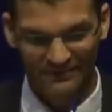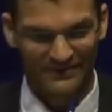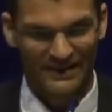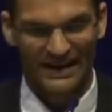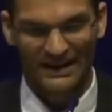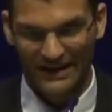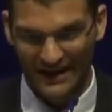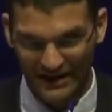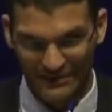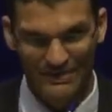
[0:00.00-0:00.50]

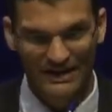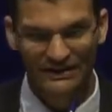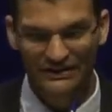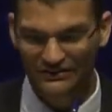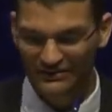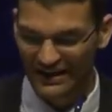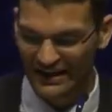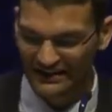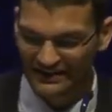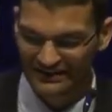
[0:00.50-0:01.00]
That kind of makes
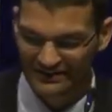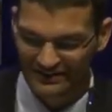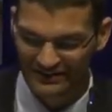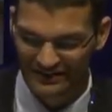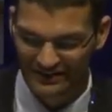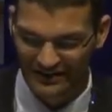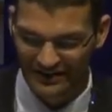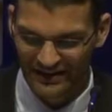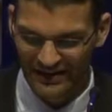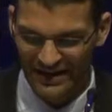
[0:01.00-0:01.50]

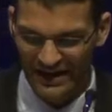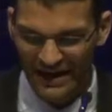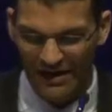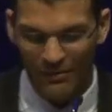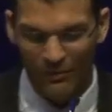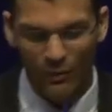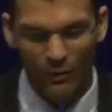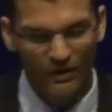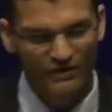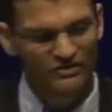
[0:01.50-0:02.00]
sense.
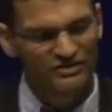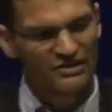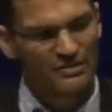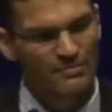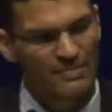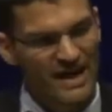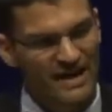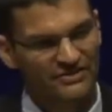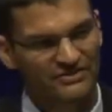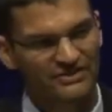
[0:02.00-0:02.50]
What's the
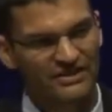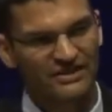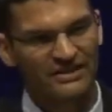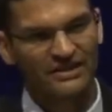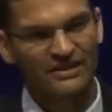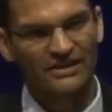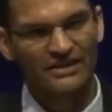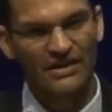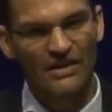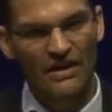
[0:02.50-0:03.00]
best
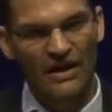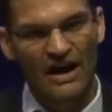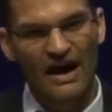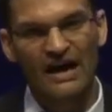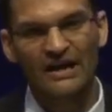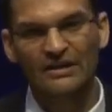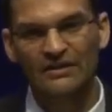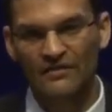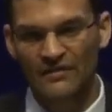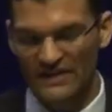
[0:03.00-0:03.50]

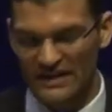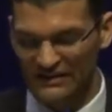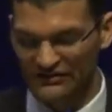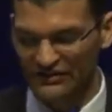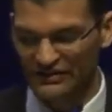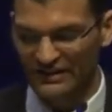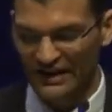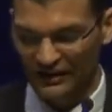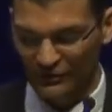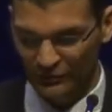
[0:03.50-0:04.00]
non
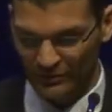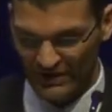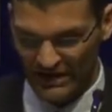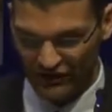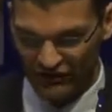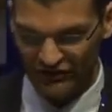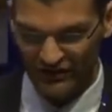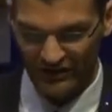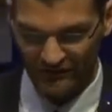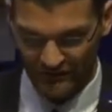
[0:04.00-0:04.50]
theistic
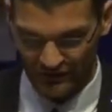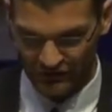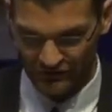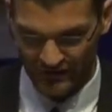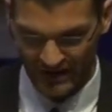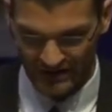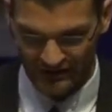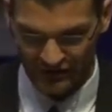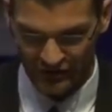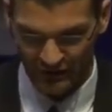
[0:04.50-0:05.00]
explanation of this
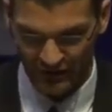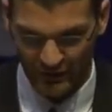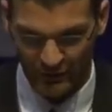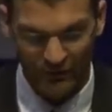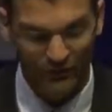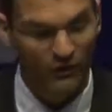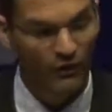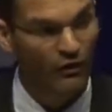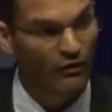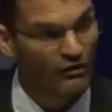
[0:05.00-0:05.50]
fine tuning?
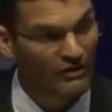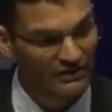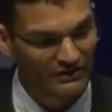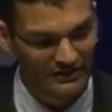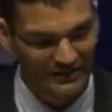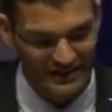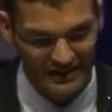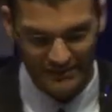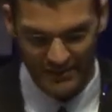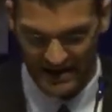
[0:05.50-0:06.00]
Well,
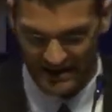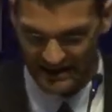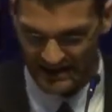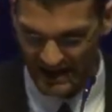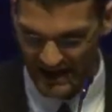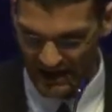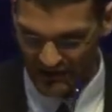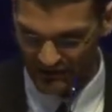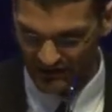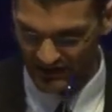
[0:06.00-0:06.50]
currently, many
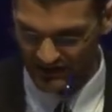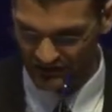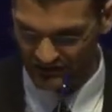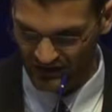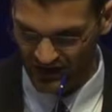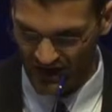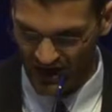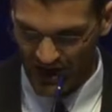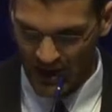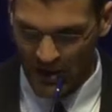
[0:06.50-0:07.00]

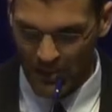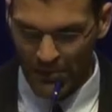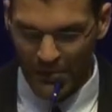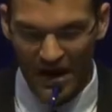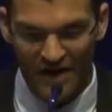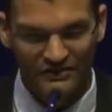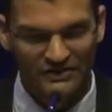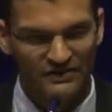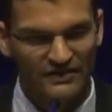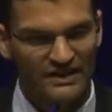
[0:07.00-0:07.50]
atheists
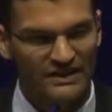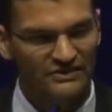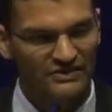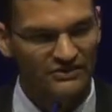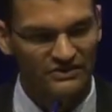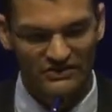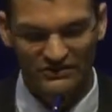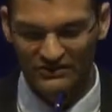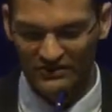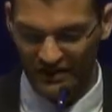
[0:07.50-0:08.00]
posit the
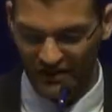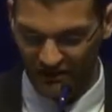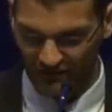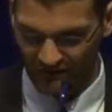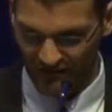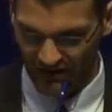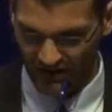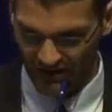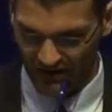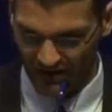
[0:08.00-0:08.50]
existence
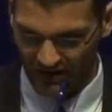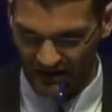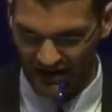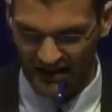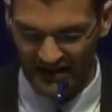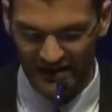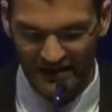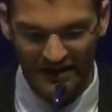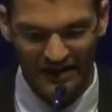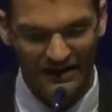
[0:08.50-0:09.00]
of uh,
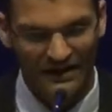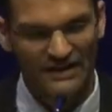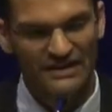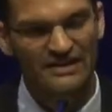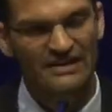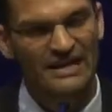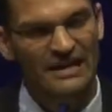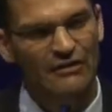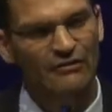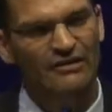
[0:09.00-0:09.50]
a, uh, a
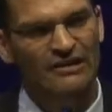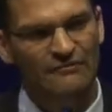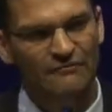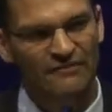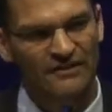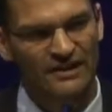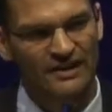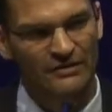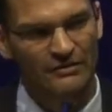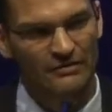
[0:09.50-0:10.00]
near
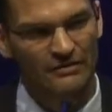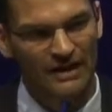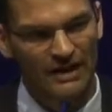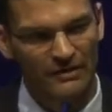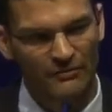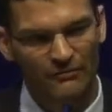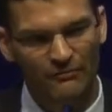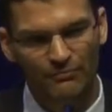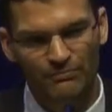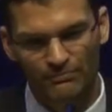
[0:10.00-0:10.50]
infinite, uh,
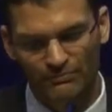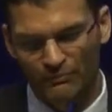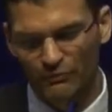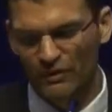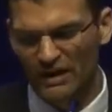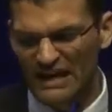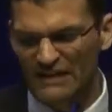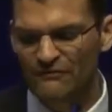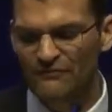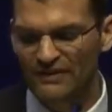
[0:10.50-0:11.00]

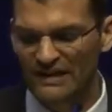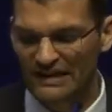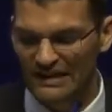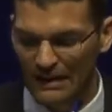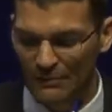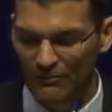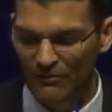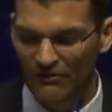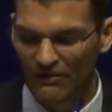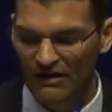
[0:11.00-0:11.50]
infinite
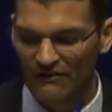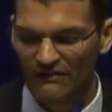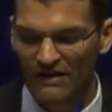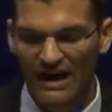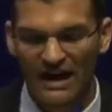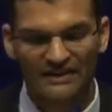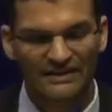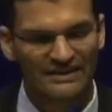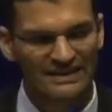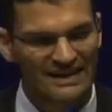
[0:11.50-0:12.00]
number of
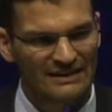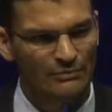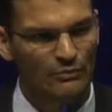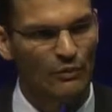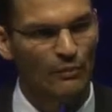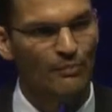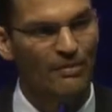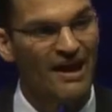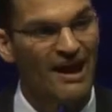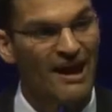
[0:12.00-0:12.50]

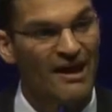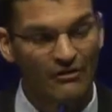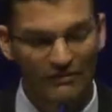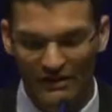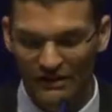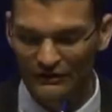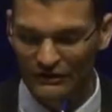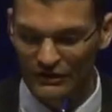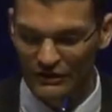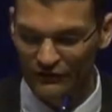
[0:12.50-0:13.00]
undetectable
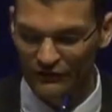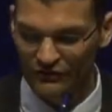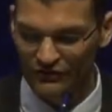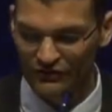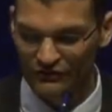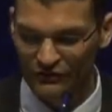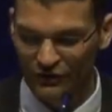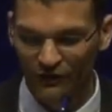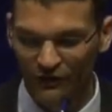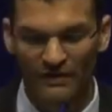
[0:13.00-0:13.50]
parallel
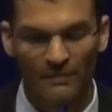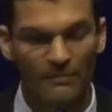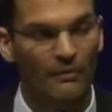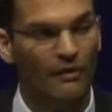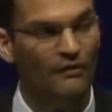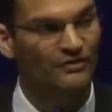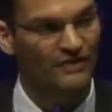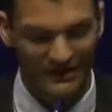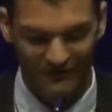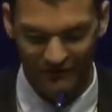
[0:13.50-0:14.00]
universes called the
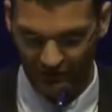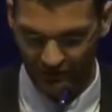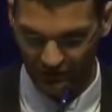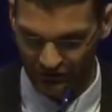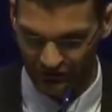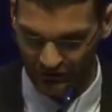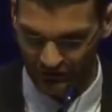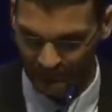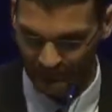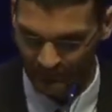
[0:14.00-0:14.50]

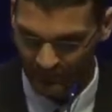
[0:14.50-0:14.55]
multiverse.